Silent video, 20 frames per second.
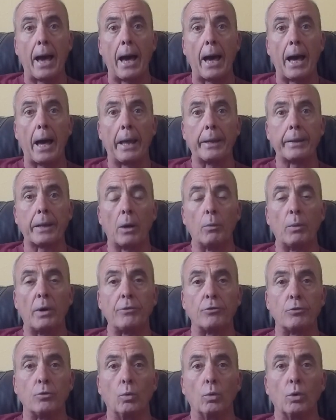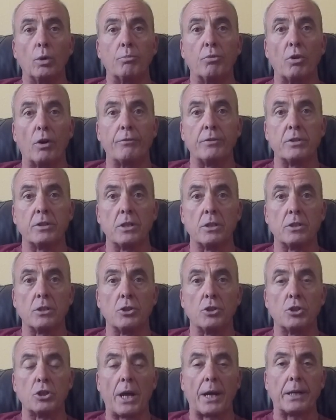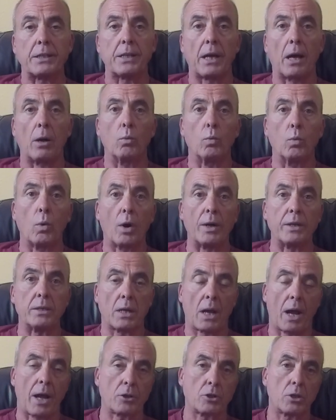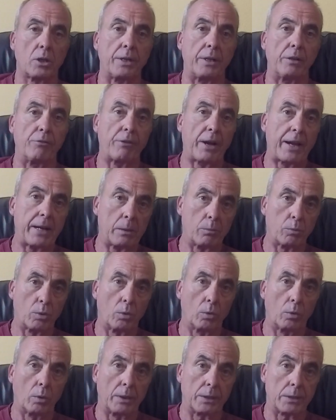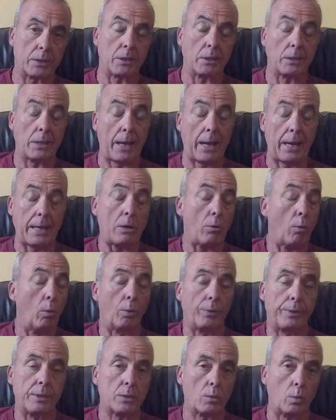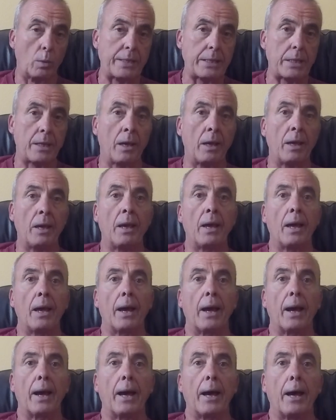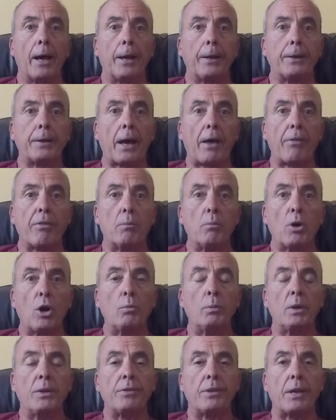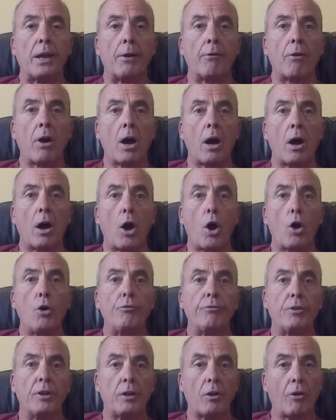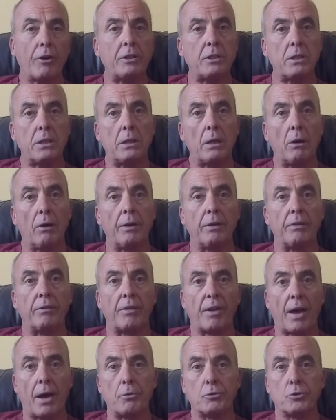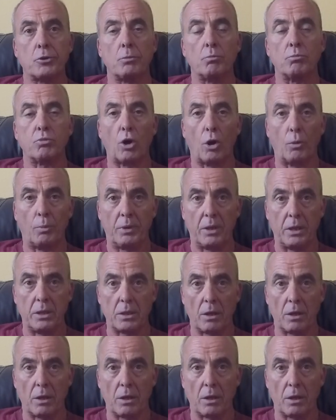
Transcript: And I went through all the provinces and checked out what is actually available today or this week. And at the moment, there are over 99,000 properties